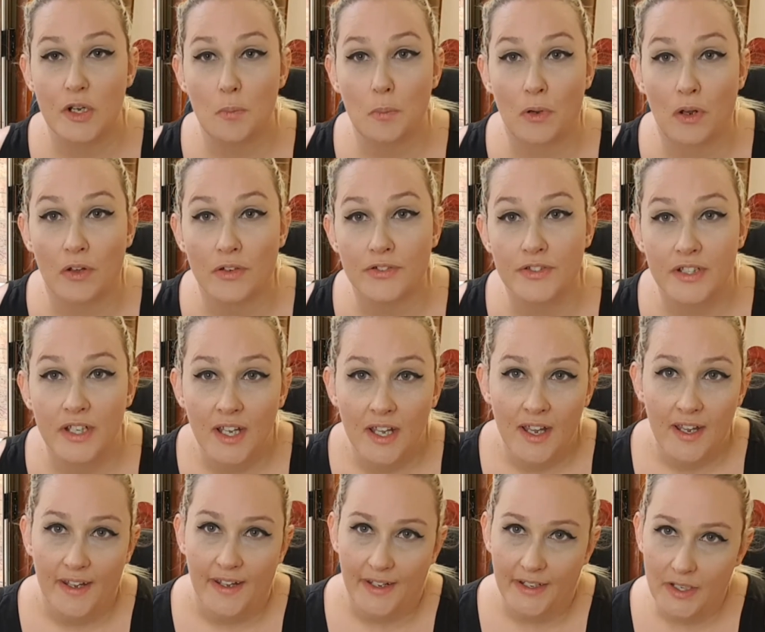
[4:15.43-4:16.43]
blonde.
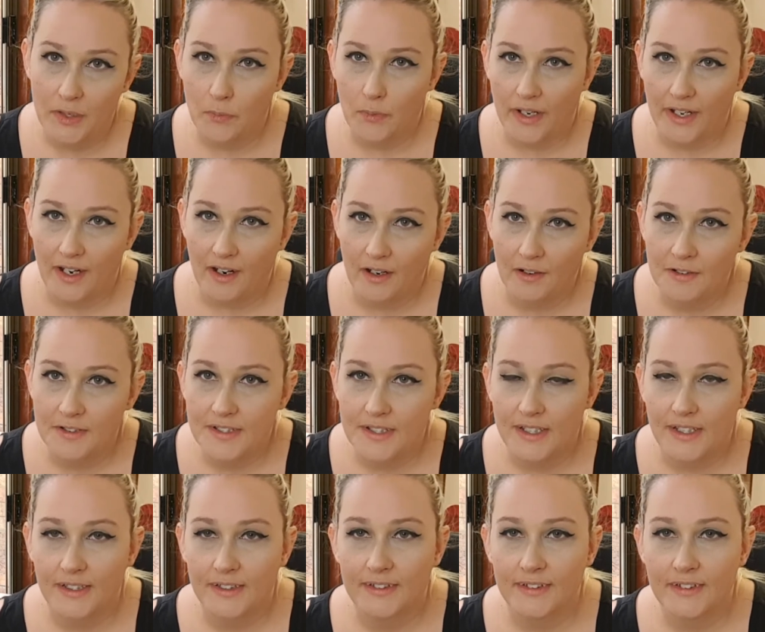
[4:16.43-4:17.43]
Anyway, I was
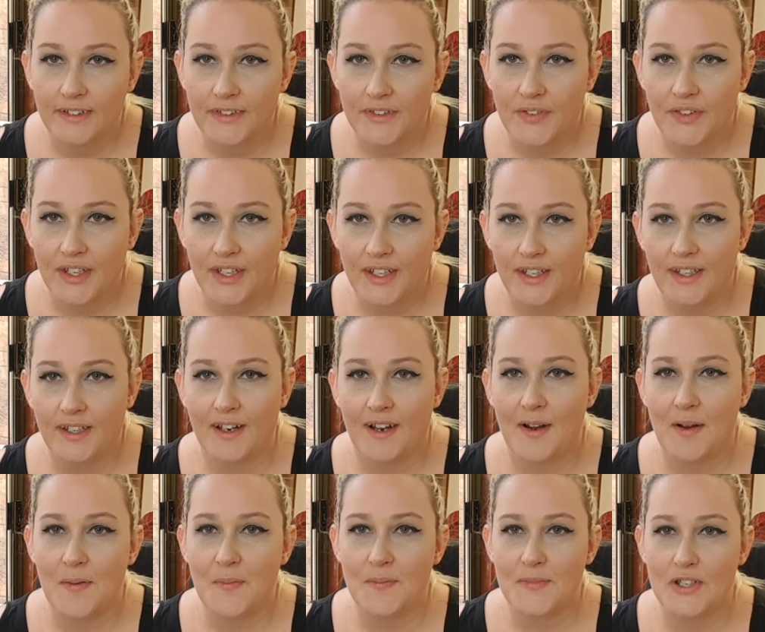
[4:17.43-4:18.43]
in the
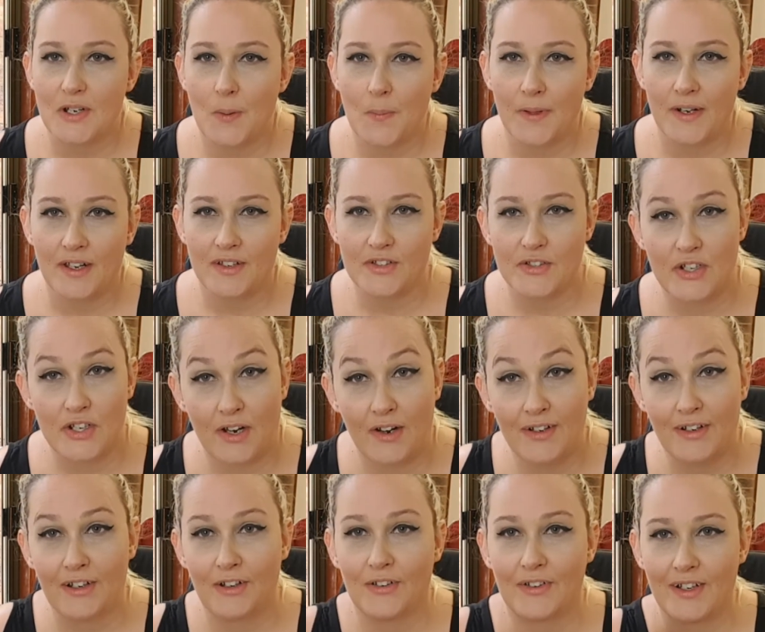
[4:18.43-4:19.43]
shop and I was
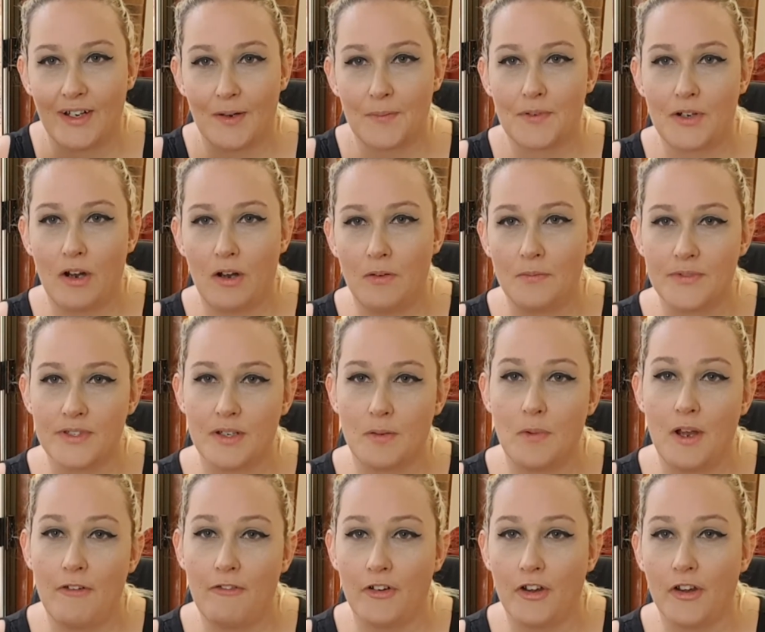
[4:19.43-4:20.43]
trying to look up comms on
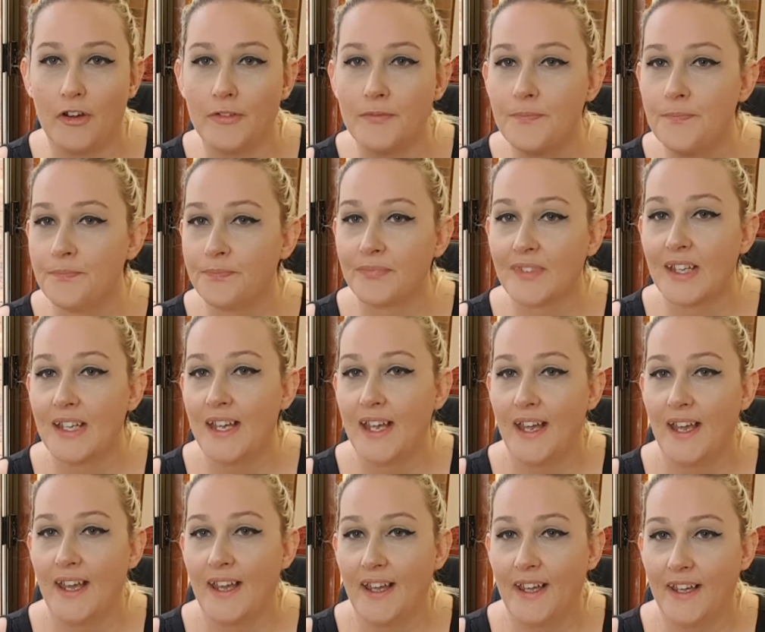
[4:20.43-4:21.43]
my phone,
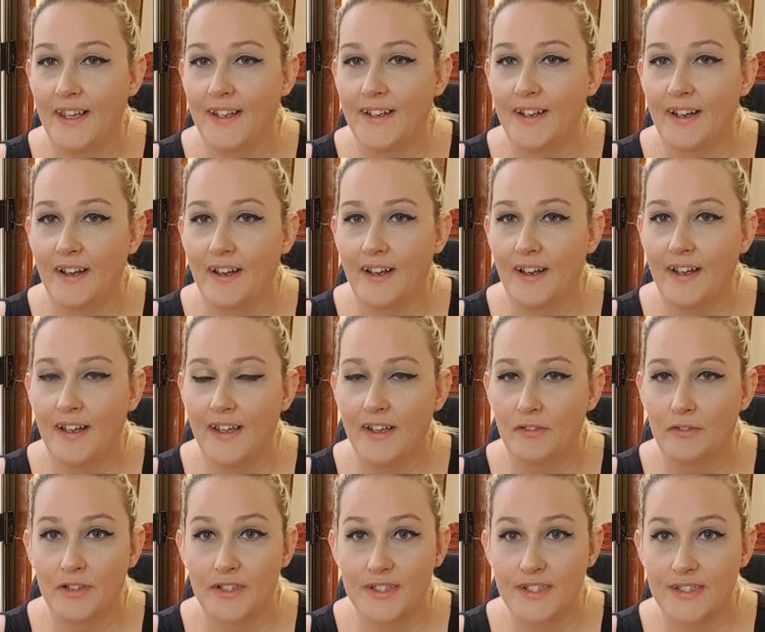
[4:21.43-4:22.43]
and I
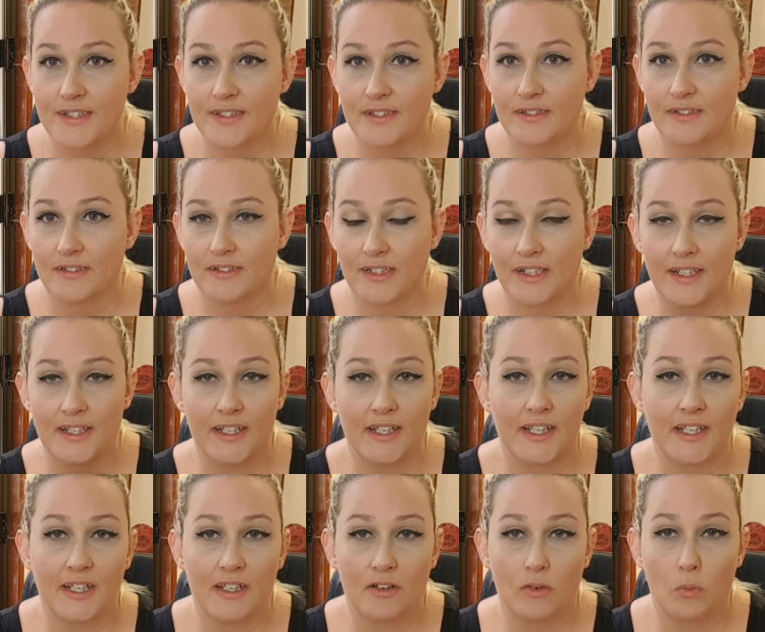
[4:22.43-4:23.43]
was
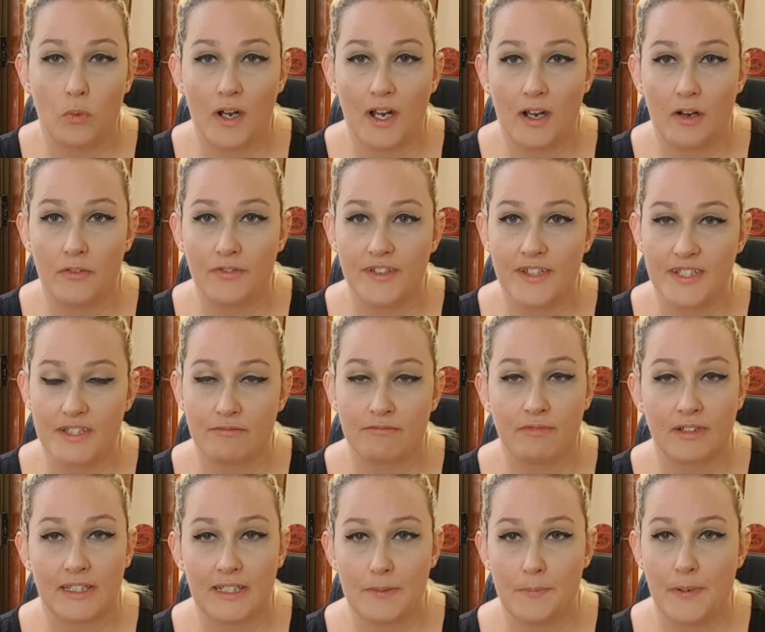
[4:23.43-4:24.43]
thinking, wow, there's
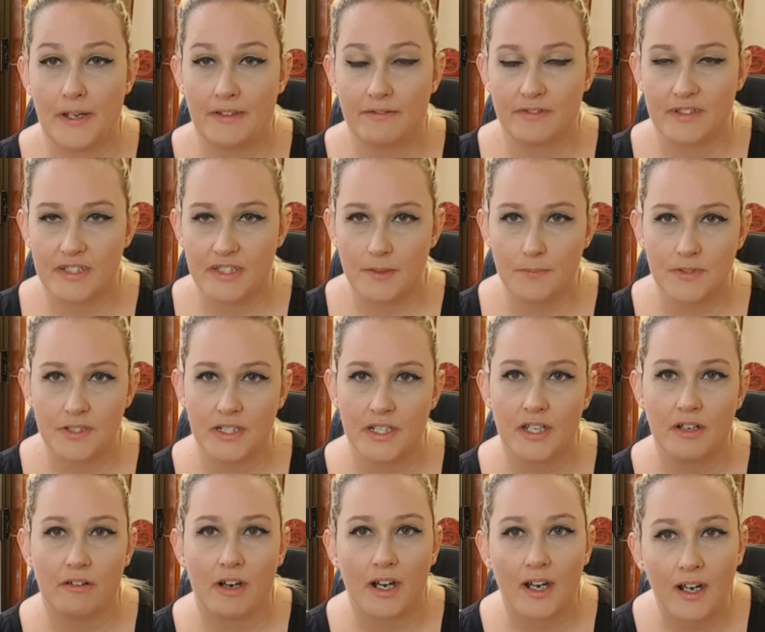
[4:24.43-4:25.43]
really bad reception
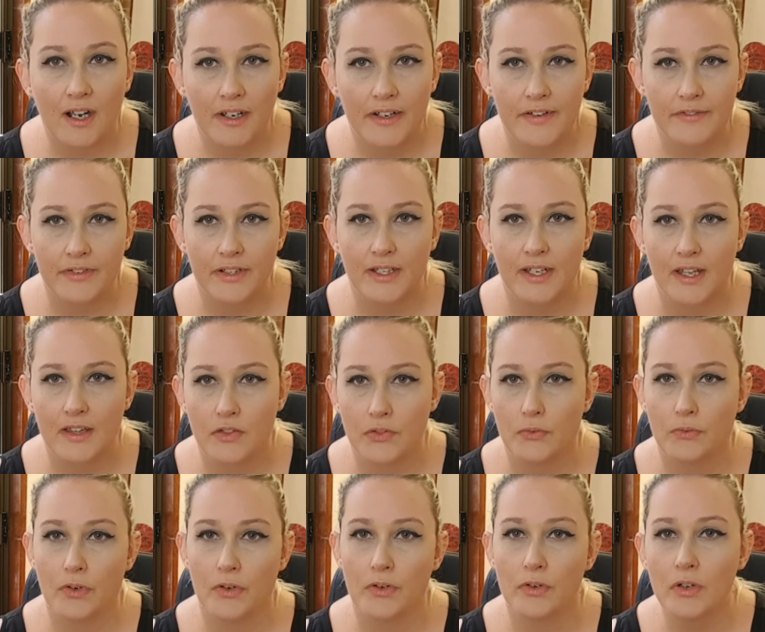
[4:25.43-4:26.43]
here, I can't even get
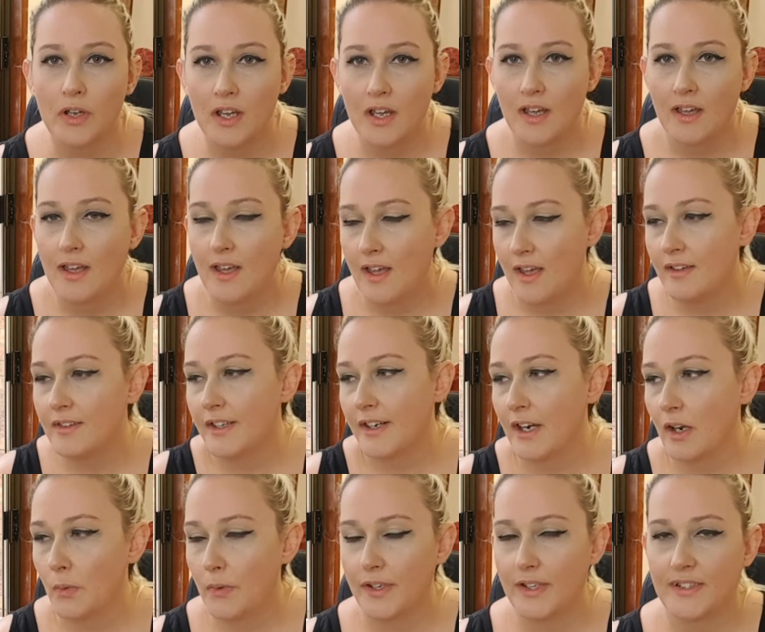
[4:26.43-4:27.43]
through. And then
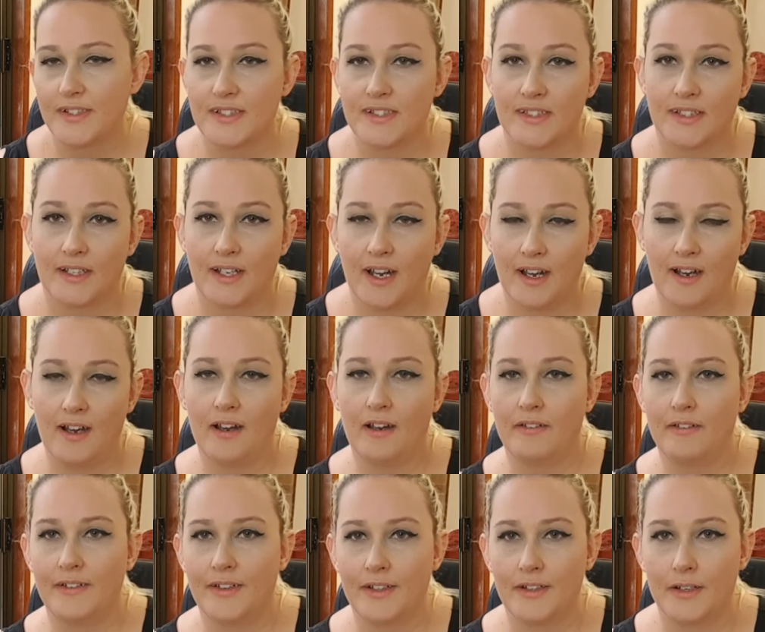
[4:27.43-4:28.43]
I went into the
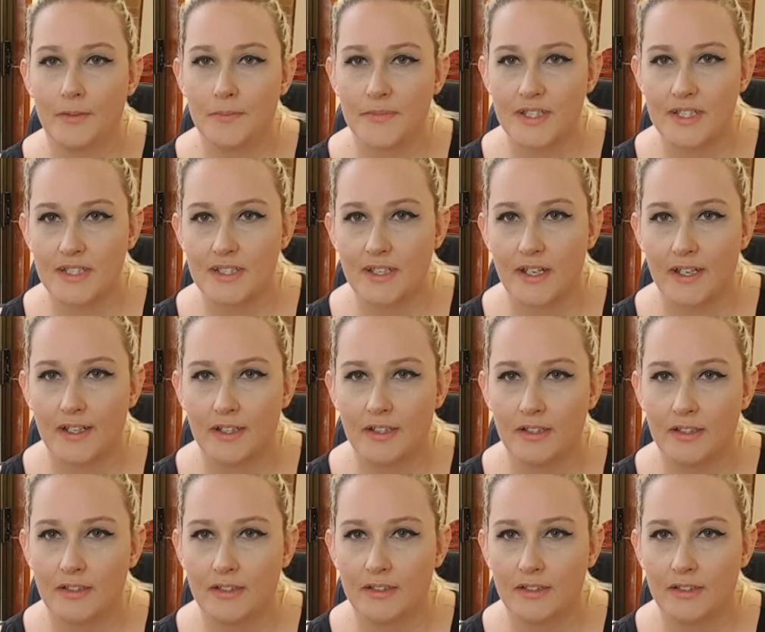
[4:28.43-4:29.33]
car, and then I'm just like,